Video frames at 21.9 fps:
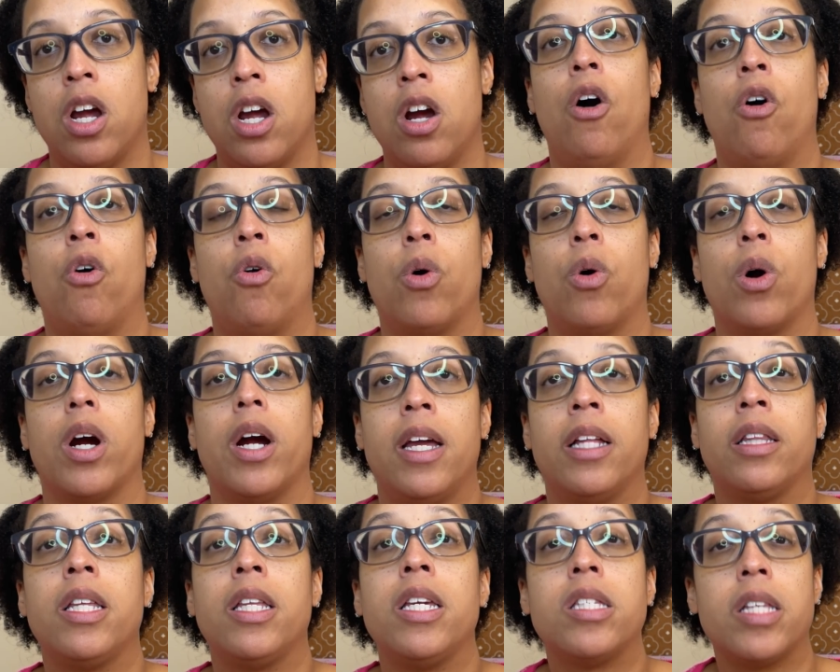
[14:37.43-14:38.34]
or
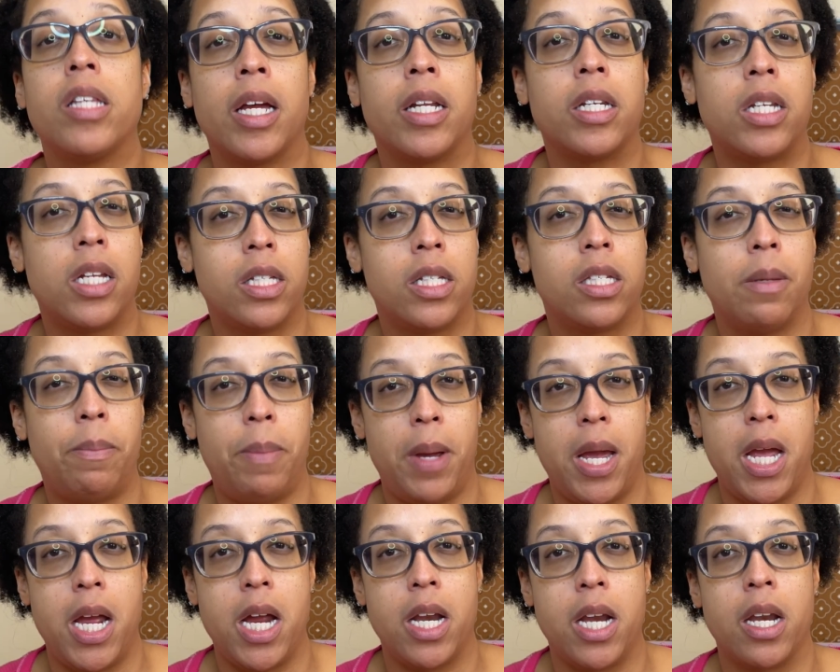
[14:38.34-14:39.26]
at least
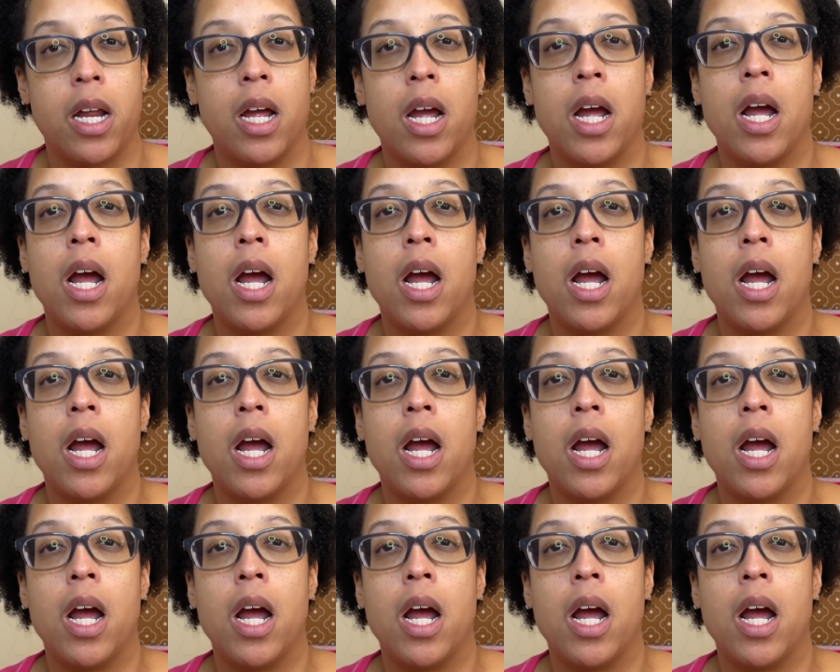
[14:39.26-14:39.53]
anticipate,